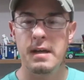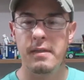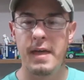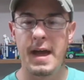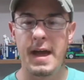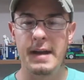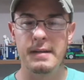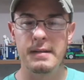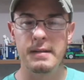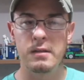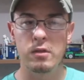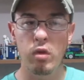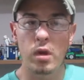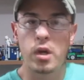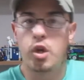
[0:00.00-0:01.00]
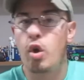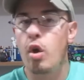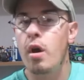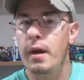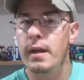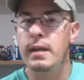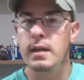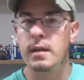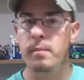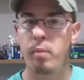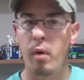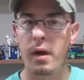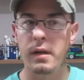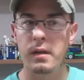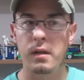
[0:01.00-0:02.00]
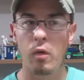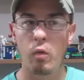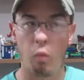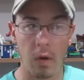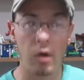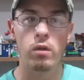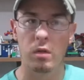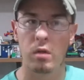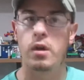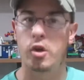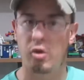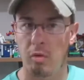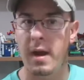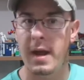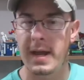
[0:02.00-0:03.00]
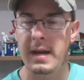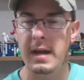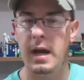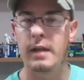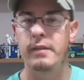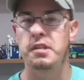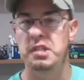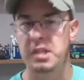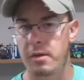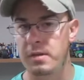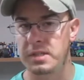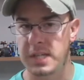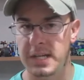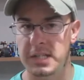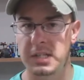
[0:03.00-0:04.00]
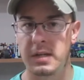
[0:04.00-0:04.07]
that look good but will look great on the Series X.